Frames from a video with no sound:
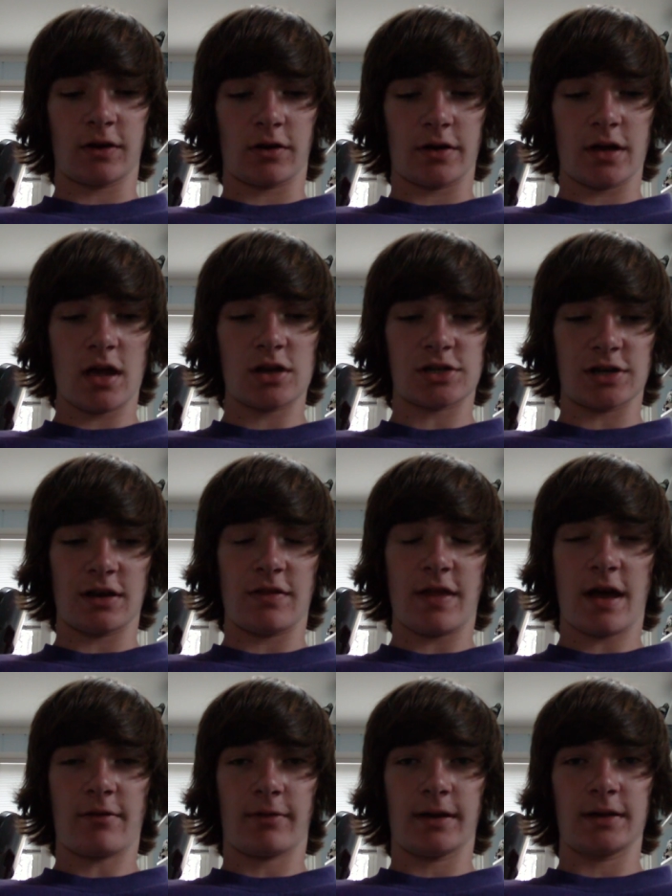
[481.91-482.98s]
variation, and
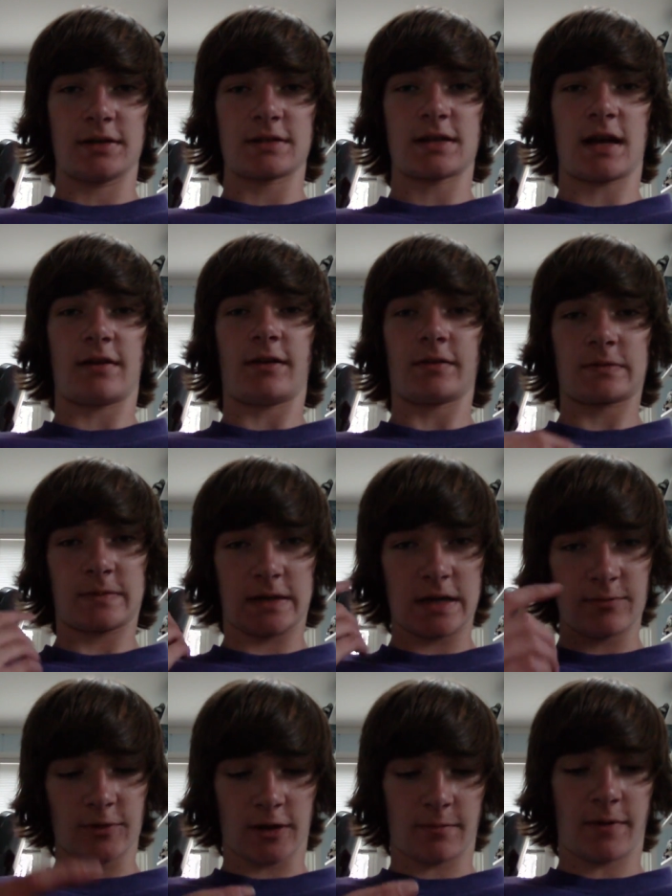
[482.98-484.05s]
that way it just kind of helps me
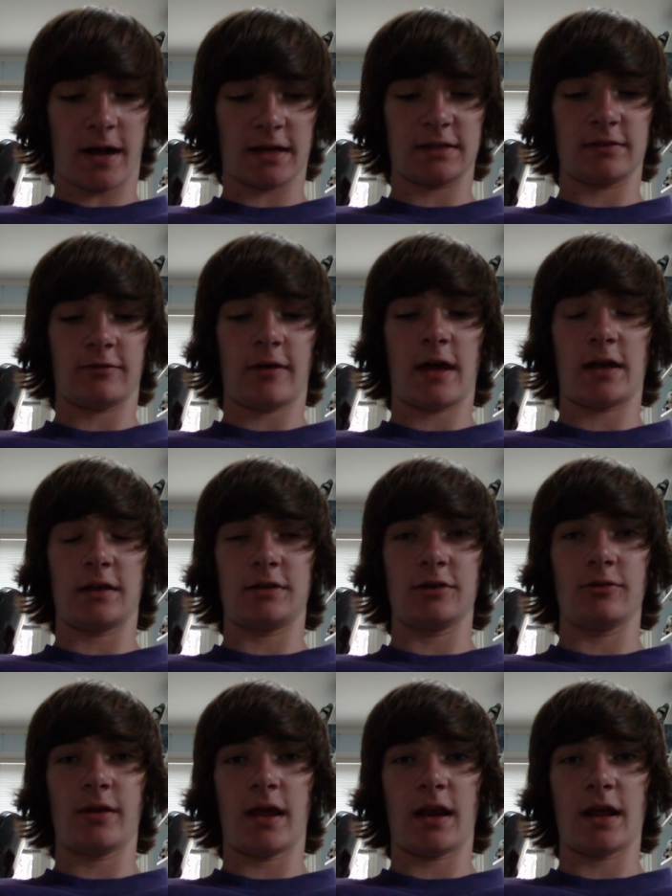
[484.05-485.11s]
keep like a positive
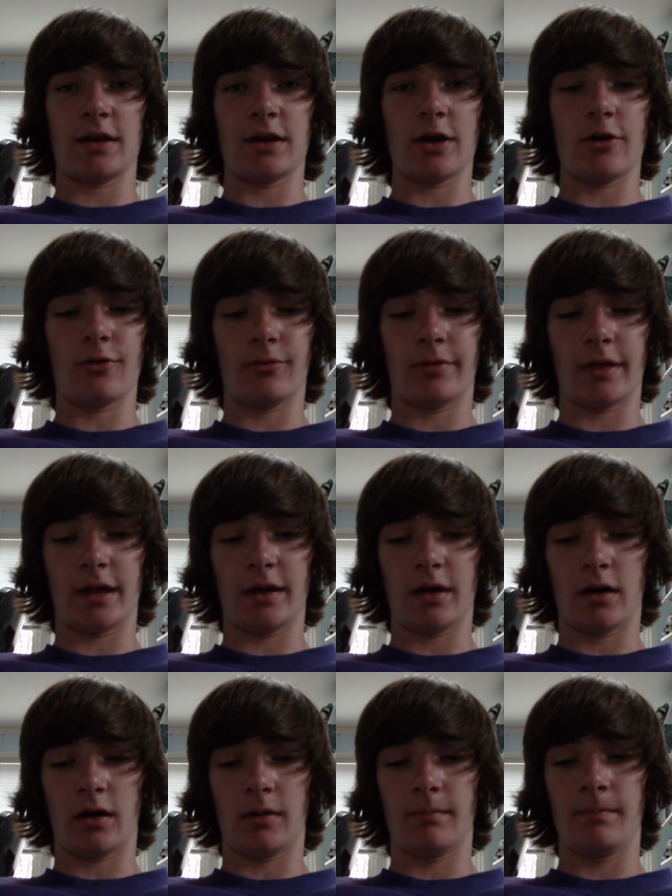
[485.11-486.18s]
attitude, and I know that
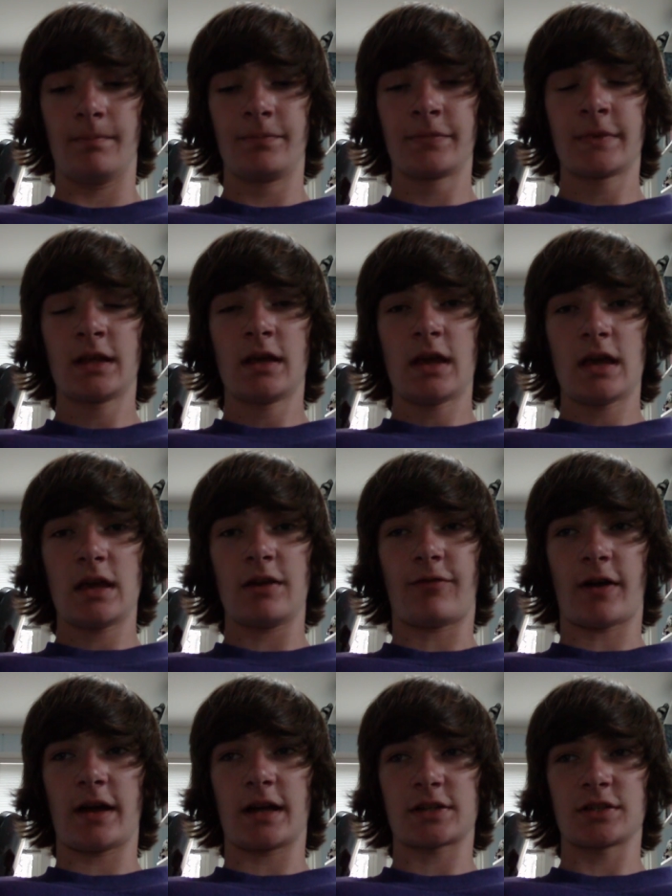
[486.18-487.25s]
if
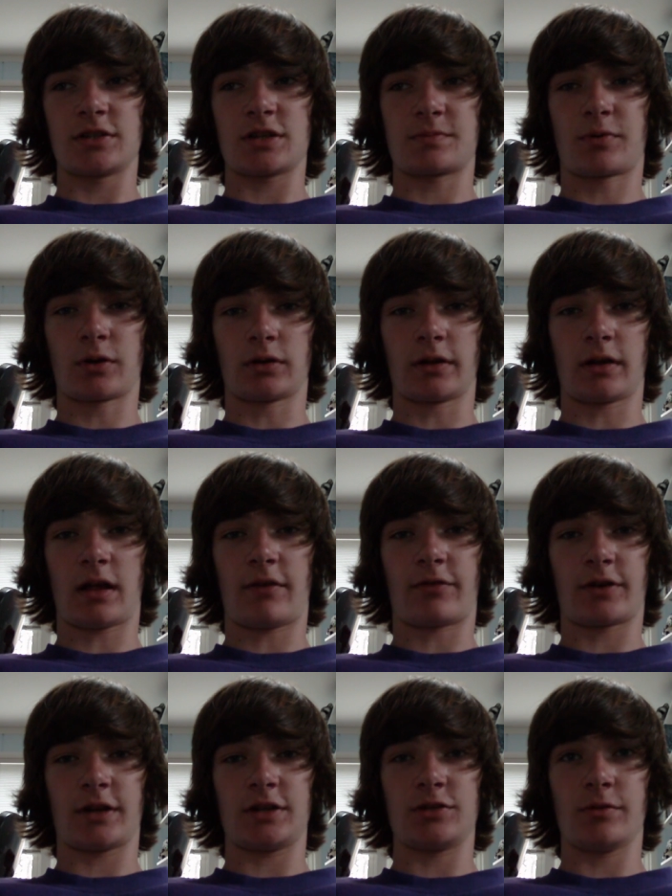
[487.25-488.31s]
I actually just put a little
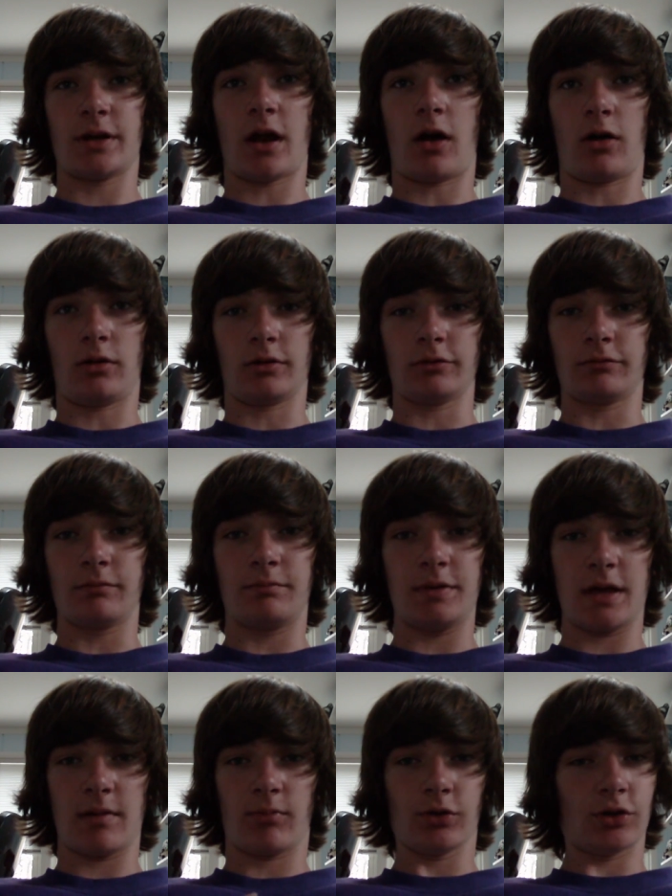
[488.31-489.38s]
effort into it, I'll
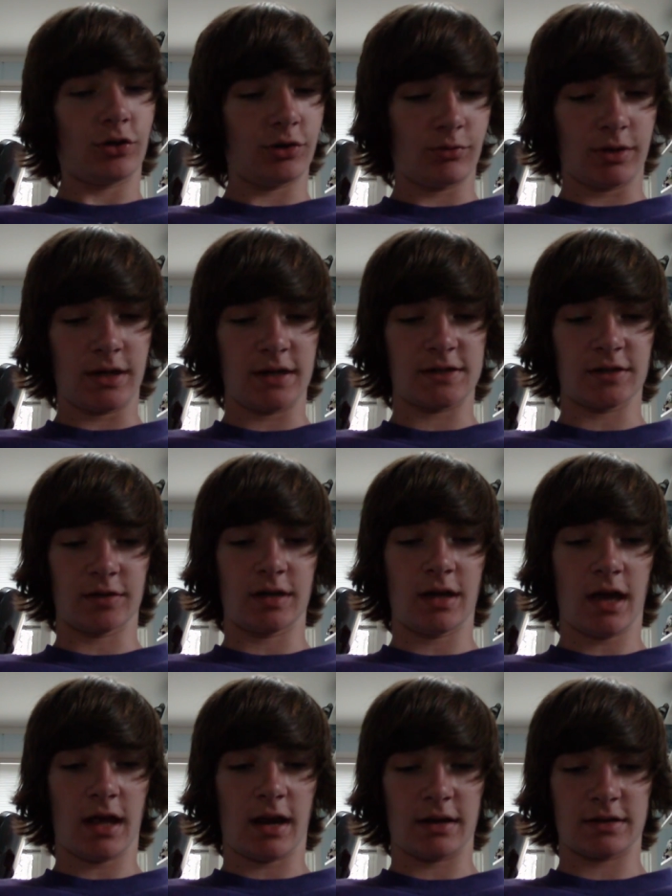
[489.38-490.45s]
be able to do it
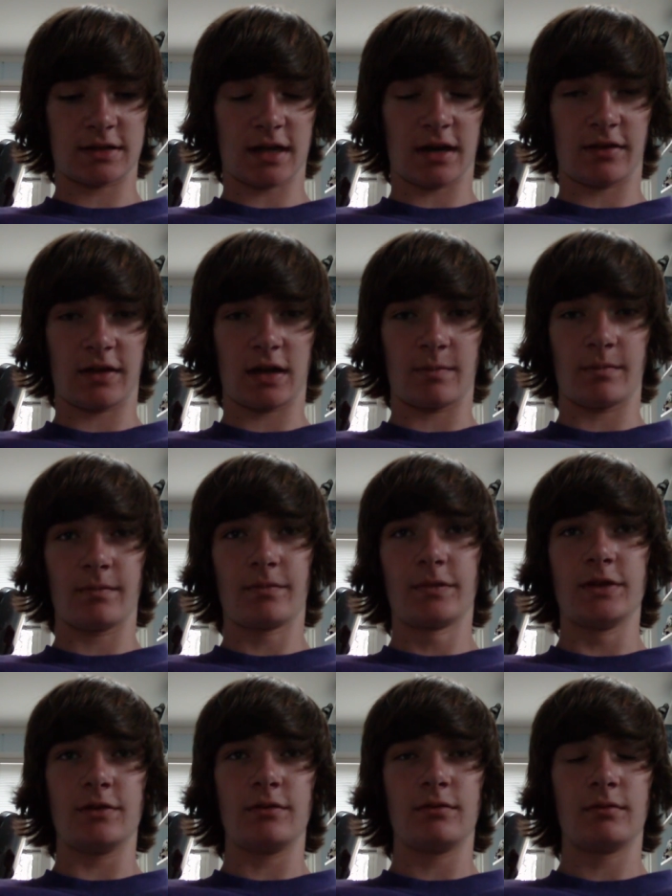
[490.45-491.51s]
easily, and I just got
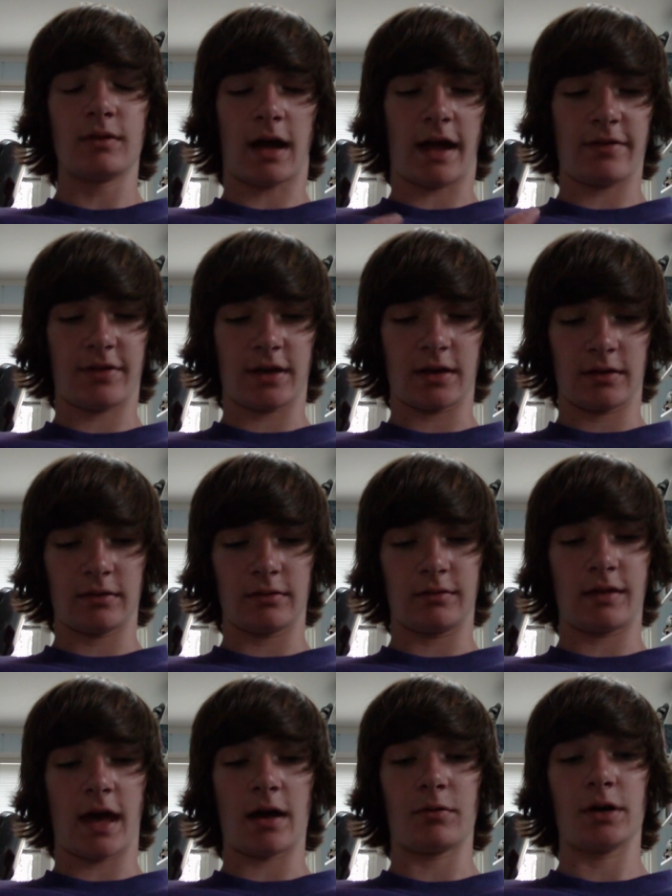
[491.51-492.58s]
to I think
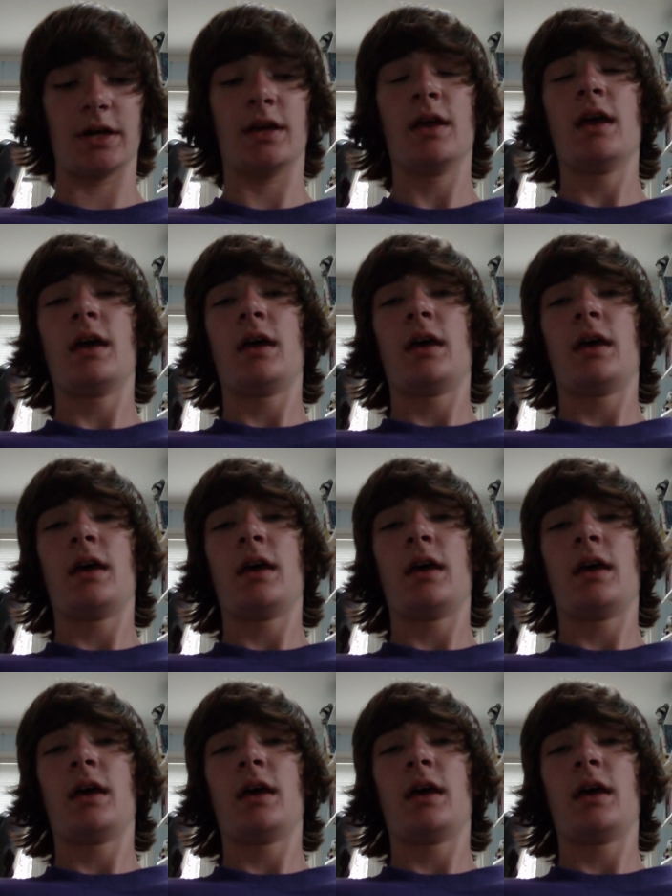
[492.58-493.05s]
it that way.